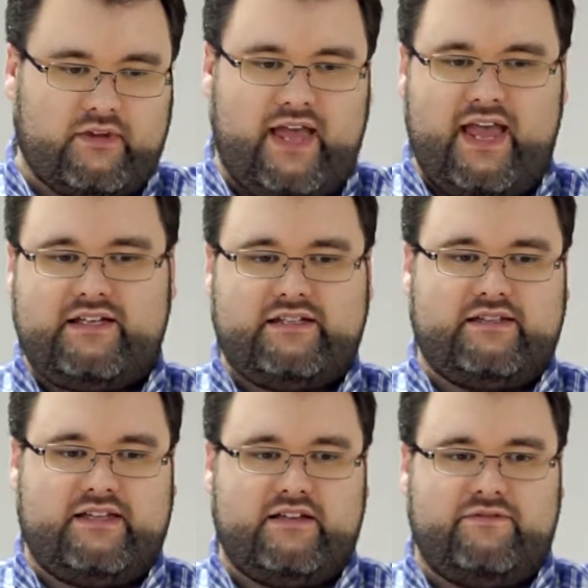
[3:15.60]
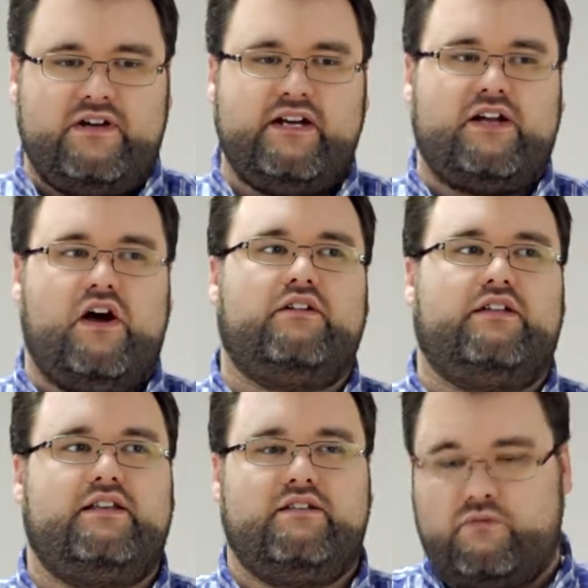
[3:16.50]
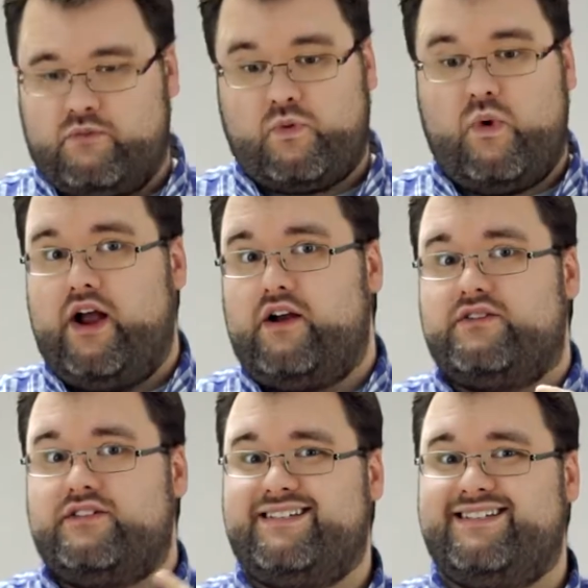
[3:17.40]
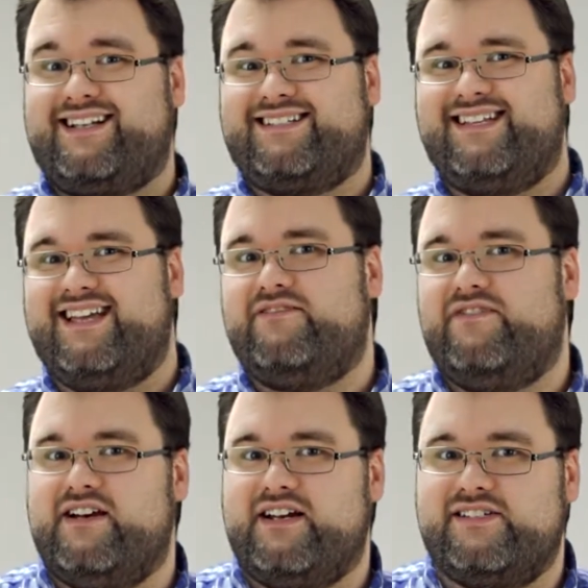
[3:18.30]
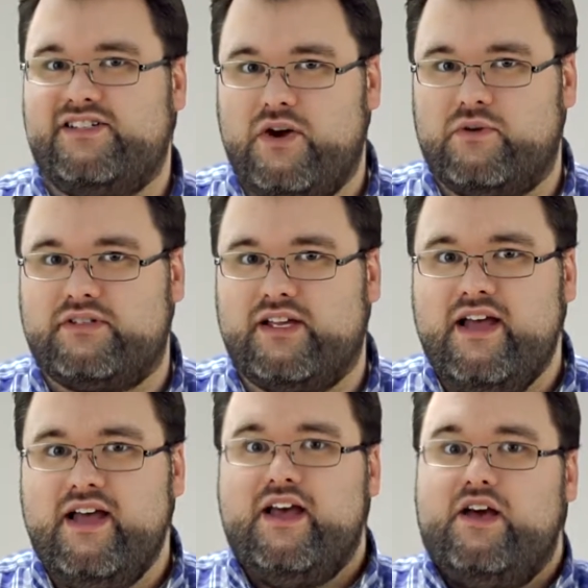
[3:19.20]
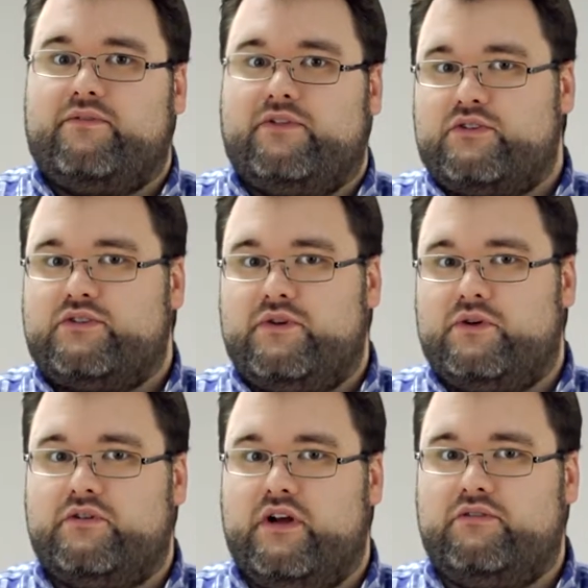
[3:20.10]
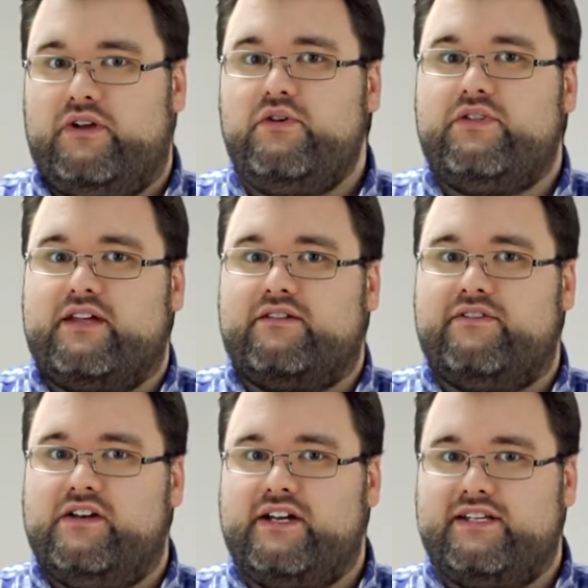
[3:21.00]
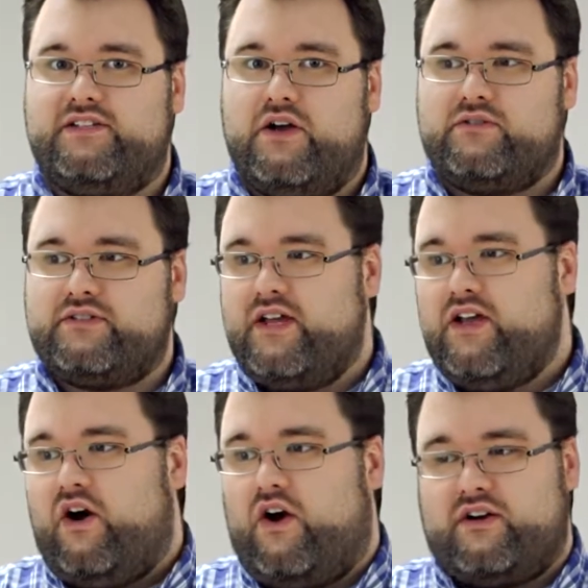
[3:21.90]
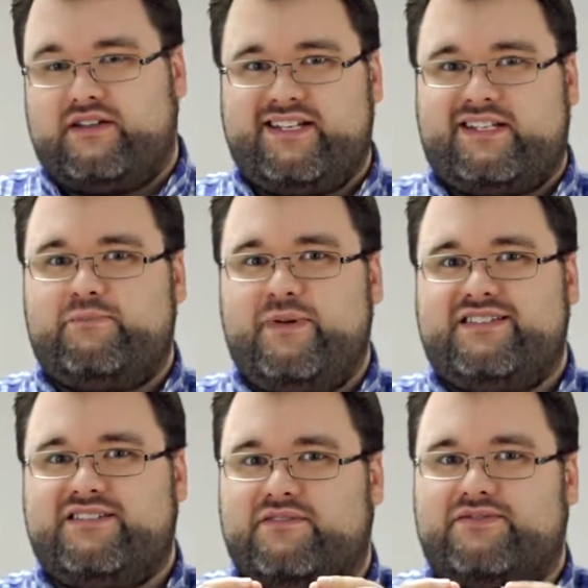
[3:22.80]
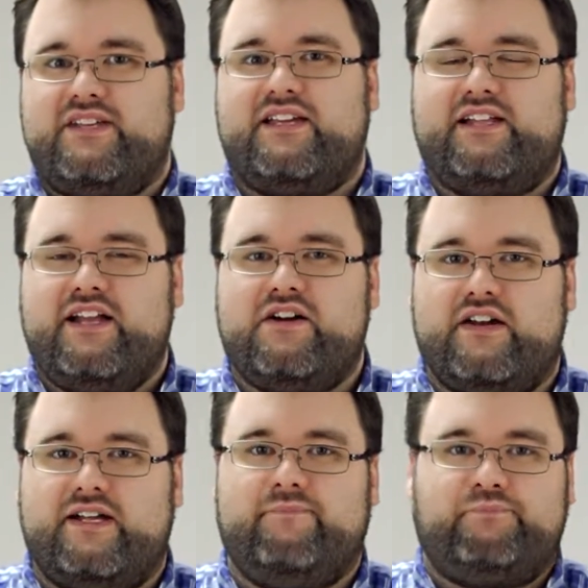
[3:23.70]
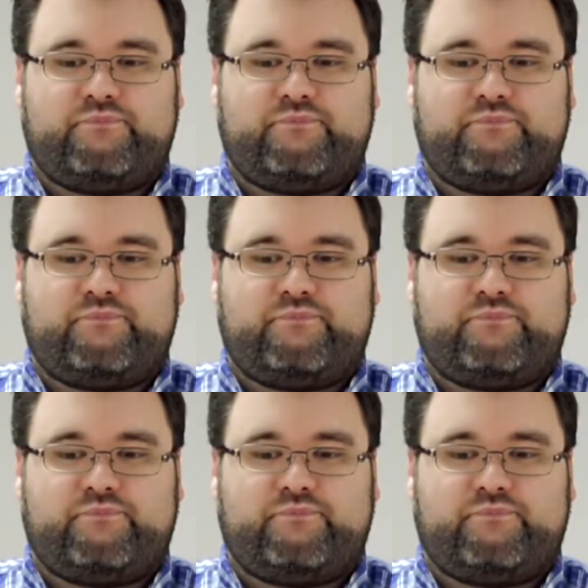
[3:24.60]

And the Infinity Gauntlet requires 6 Infinity Stones. For those of you who don't know, the Infinity Stones are 6 pieces of singularity